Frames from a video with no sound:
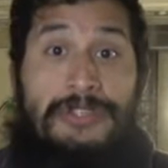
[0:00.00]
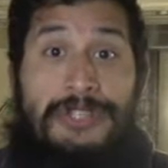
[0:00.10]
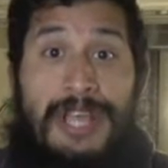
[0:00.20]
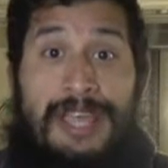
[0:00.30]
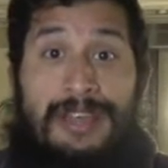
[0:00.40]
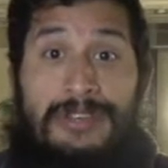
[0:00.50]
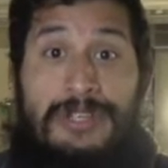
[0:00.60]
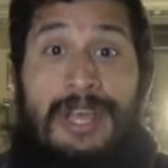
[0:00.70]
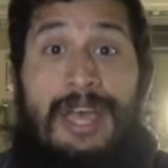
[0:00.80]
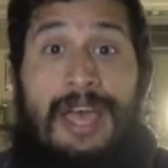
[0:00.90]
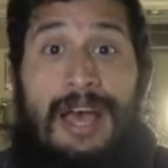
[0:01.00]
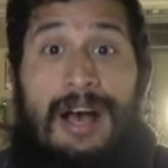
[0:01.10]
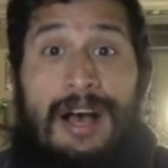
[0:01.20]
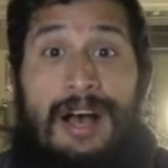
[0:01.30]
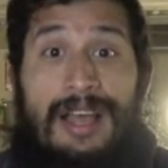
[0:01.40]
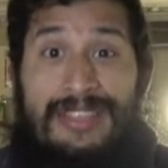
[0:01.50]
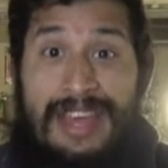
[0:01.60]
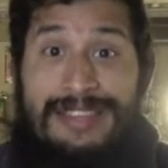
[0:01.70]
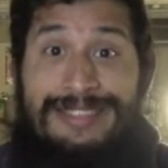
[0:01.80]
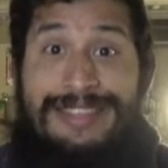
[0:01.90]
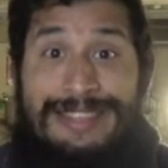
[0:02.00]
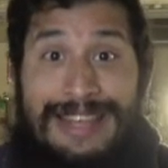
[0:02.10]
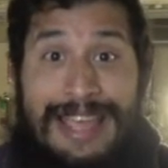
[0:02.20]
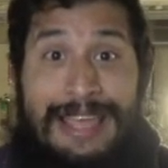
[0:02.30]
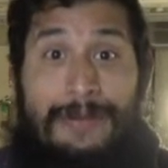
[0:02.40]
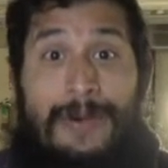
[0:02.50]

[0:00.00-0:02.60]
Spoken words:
changed, and that is the date.